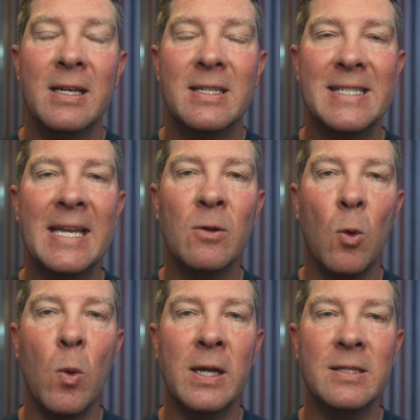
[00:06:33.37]

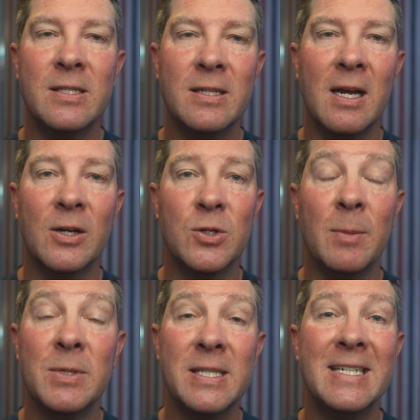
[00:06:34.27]
SentinelOne stock
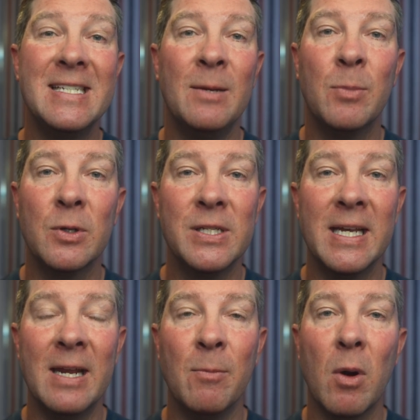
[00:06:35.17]
dropped
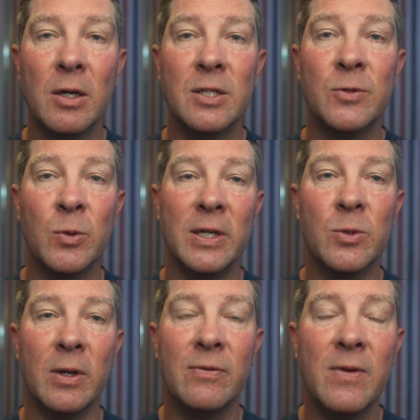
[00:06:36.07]
16% in March of
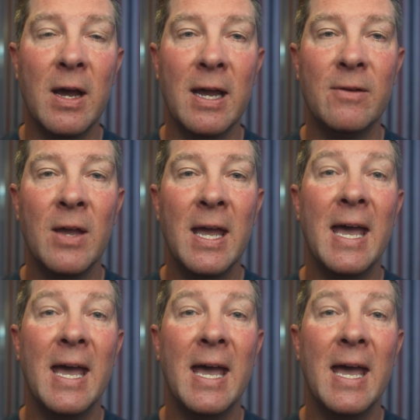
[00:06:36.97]
2025